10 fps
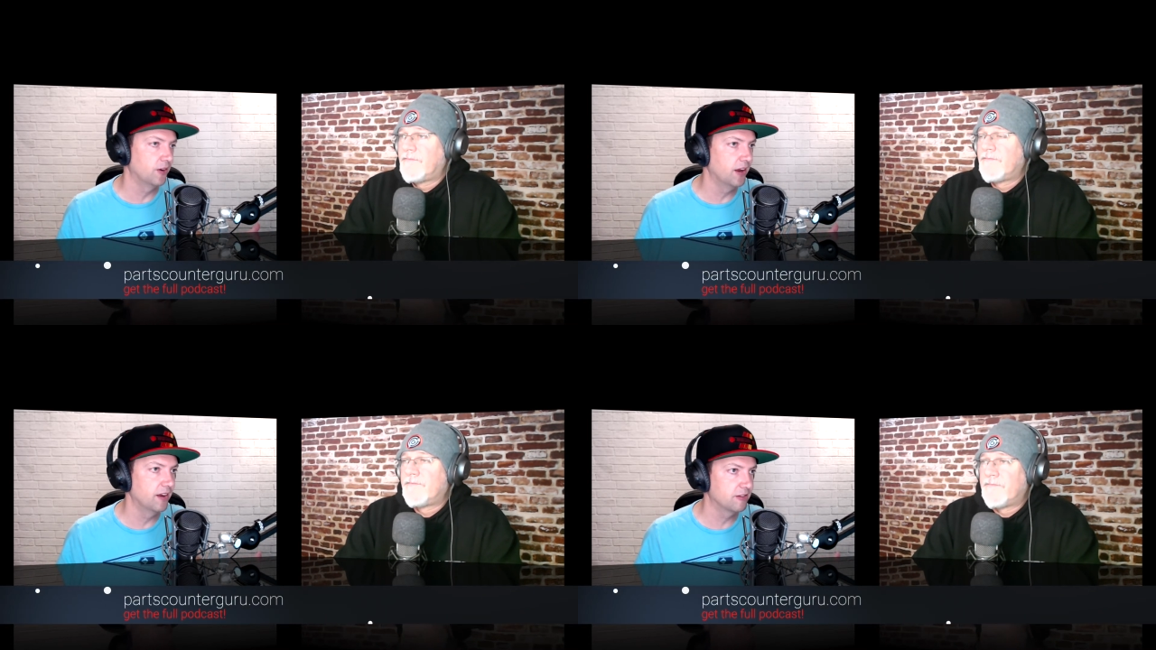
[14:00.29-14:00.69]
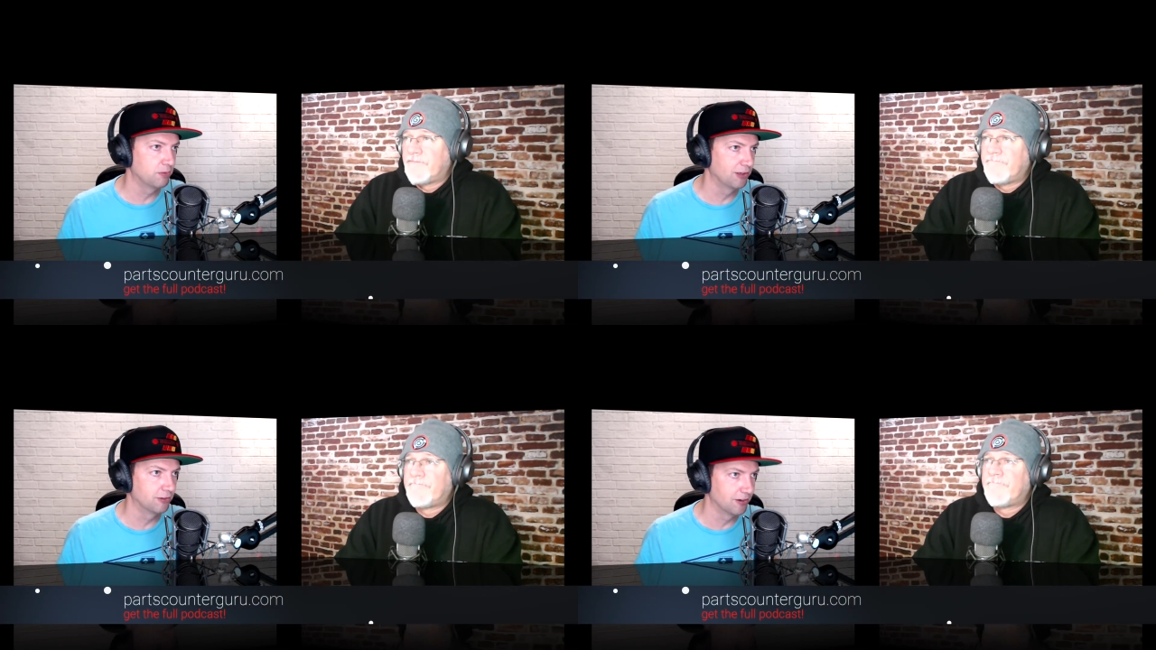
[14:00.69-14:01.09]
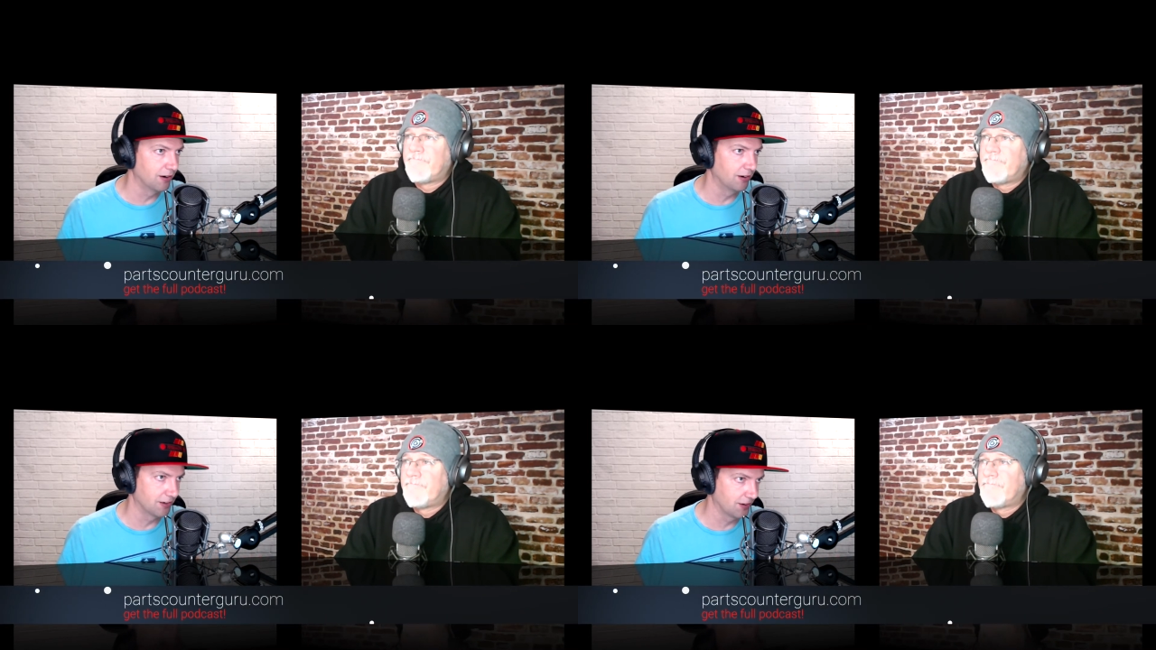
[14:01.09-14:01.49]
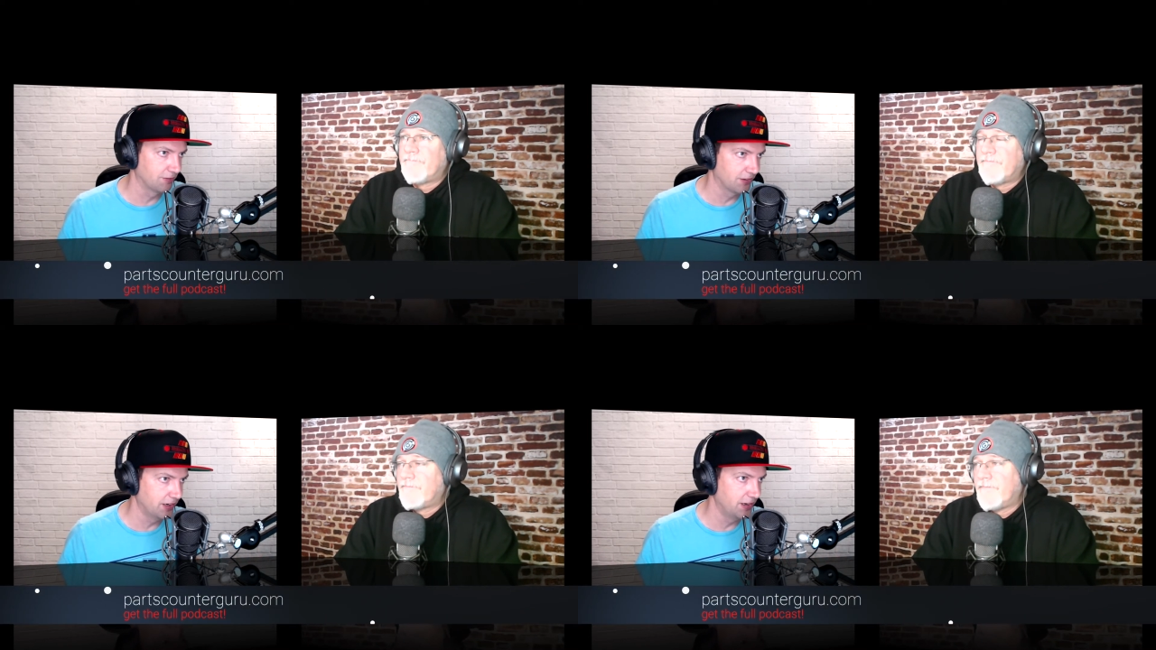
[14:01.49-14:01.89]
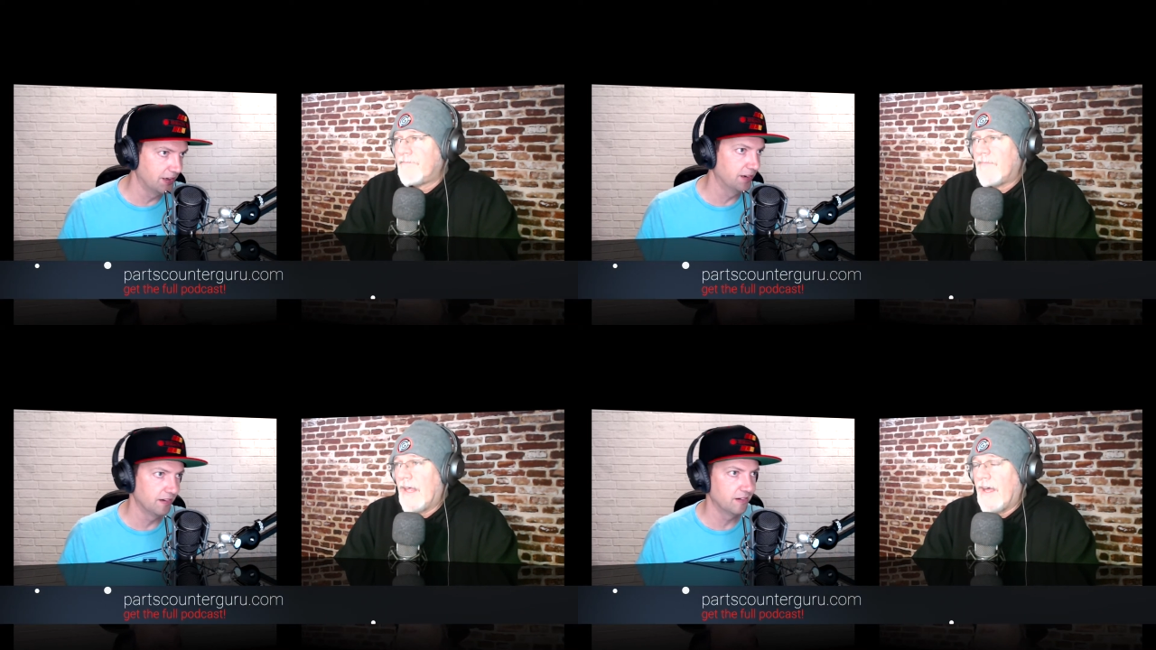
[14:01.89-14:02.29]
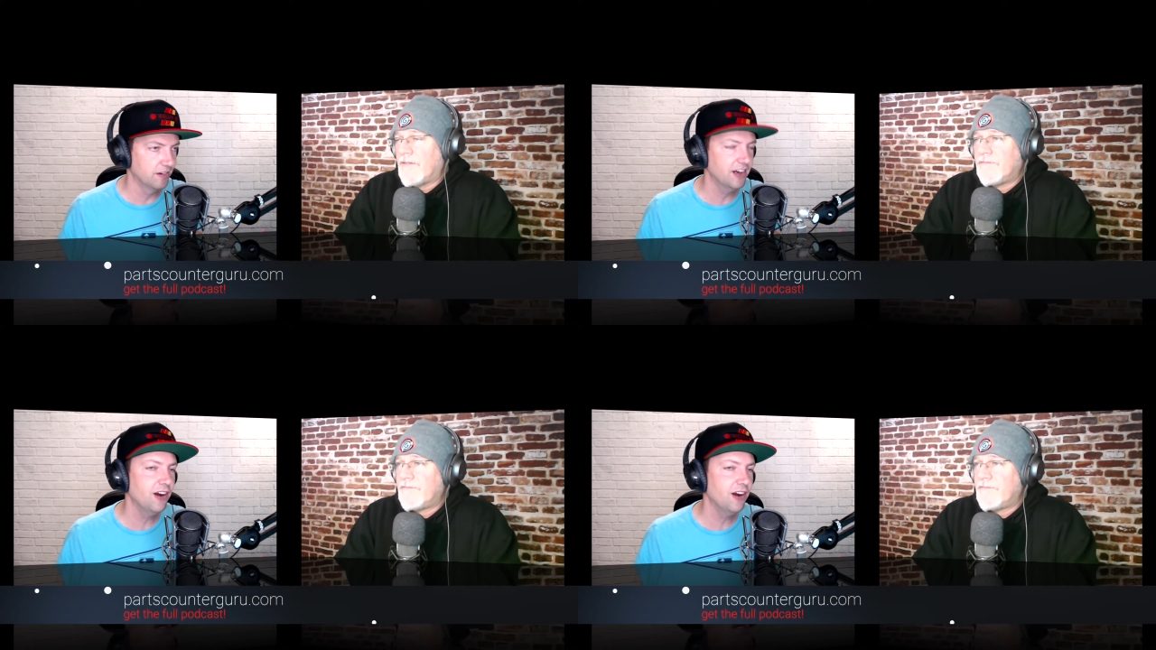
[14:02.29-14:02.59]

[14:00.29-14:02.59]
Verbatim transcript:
Speaker 1: yeah, it's a piece of junk because I've seen it? And yeah. No,